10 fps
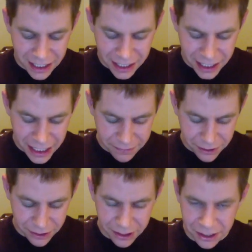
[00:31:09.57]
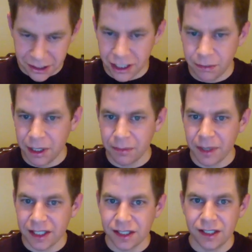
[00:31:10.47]
Then after you're done opening
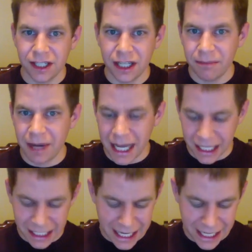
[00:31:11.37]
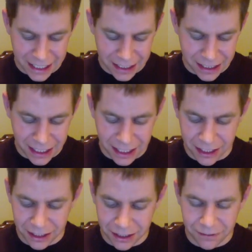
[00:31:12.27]
presents, you come back and
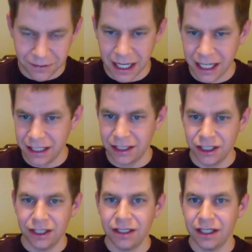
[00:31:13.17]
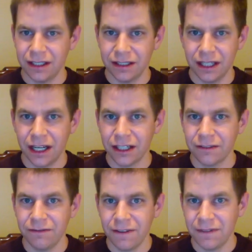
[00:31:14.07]
you've got
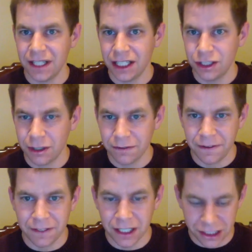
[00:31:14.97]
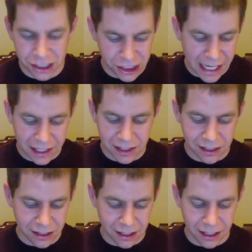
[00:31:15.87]
150, 250 good shots,